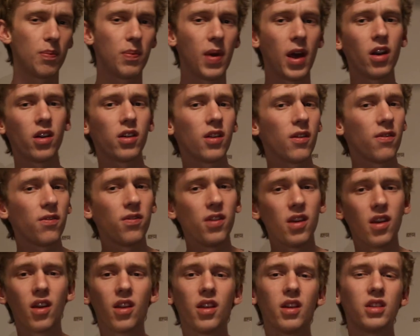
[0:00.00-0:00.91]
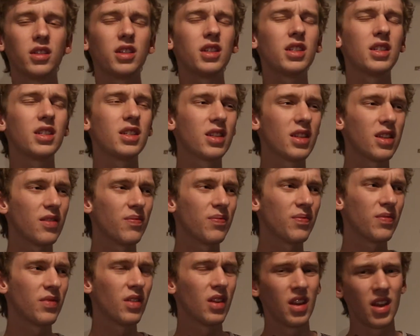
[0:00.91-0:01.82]
better to fill, they're just
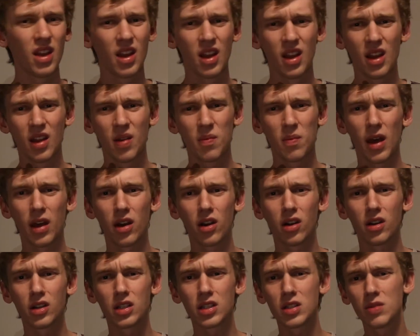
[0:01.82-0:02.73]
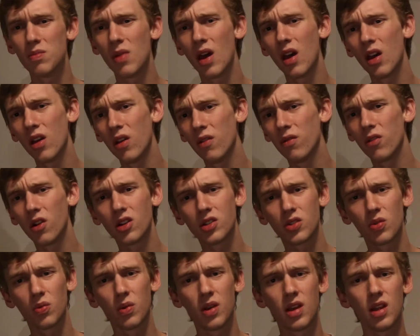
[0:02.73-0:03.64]
better. Smell,
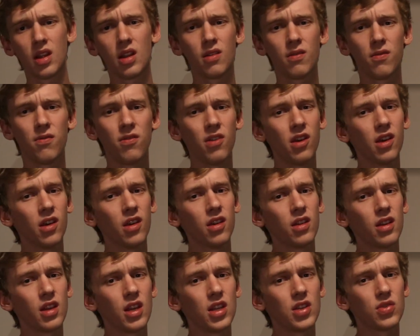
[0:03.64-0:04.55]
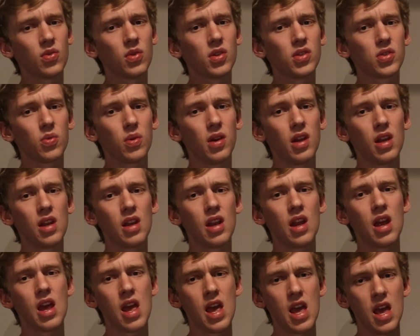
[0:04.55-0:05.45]
Verts win. Fill, these ones win.
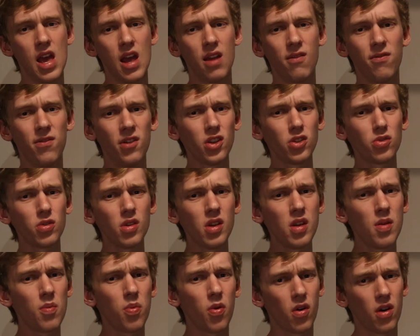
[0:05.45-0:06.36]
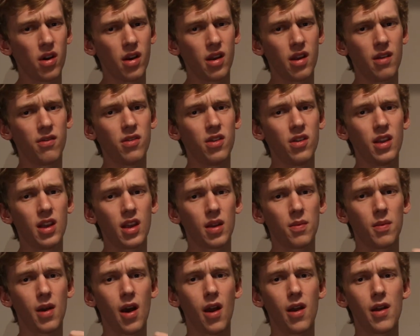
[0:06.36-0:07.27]
And fill is really important if you think
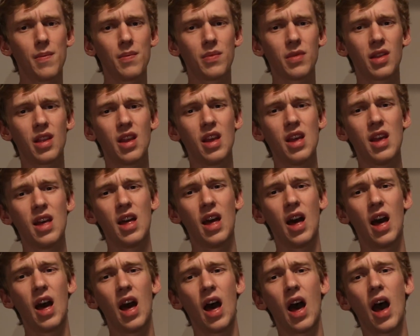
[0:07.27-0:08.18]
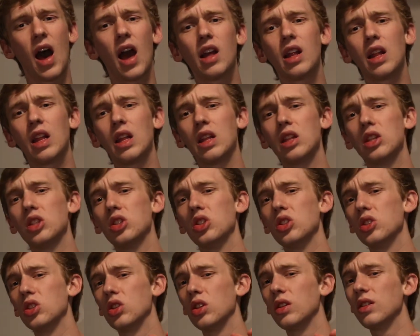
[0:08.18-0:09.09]
about it. I
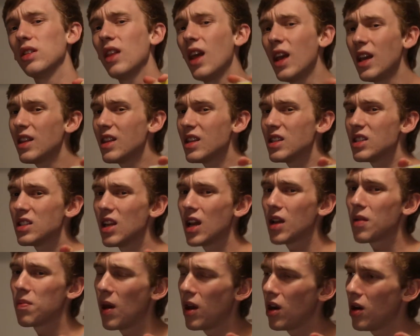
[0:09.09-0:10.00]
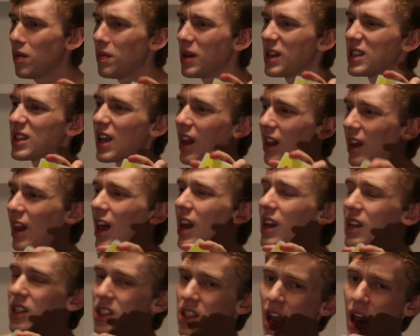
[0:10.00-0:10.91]
like this deck better because I
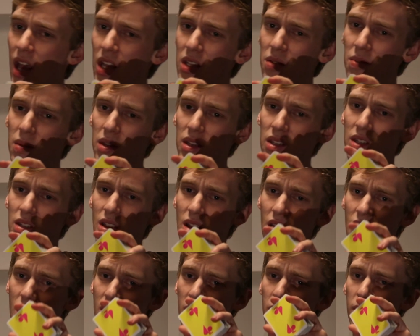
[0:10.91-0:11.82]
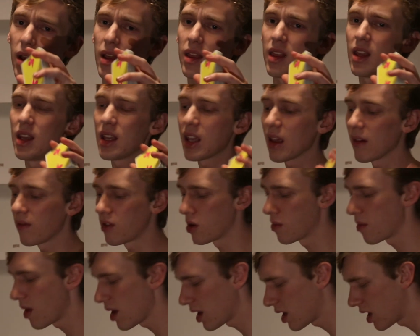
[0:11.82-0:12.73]
like Jaspas, but I think if
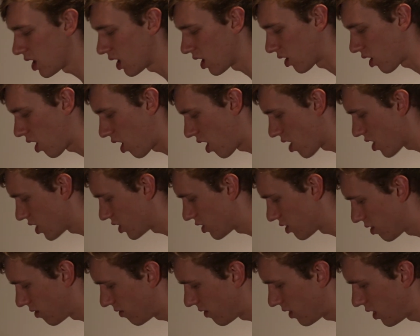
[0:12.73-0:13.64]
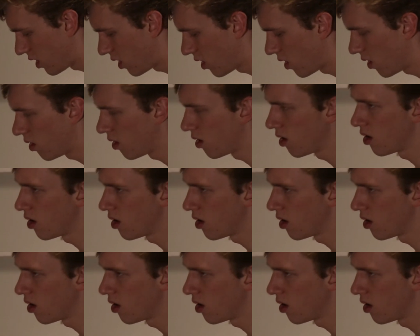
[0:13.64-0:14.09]
you're making a cardistry video,